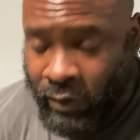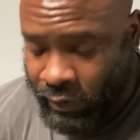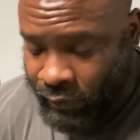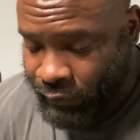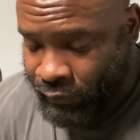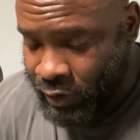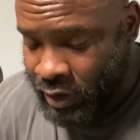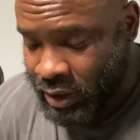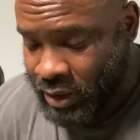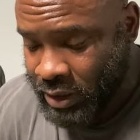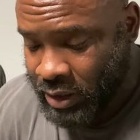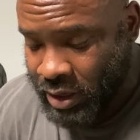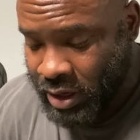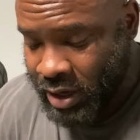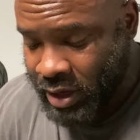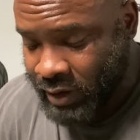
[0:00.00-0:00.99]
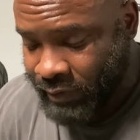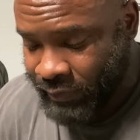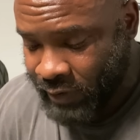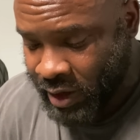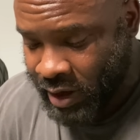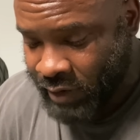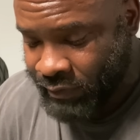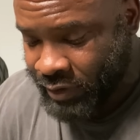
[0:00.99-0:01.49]
fucking line of
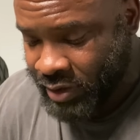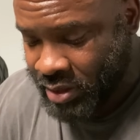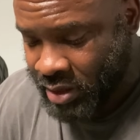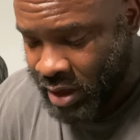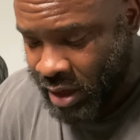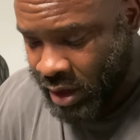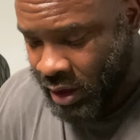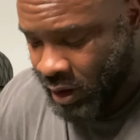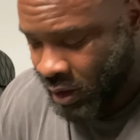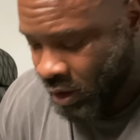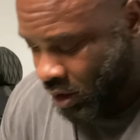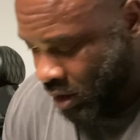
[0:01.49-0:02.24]
everything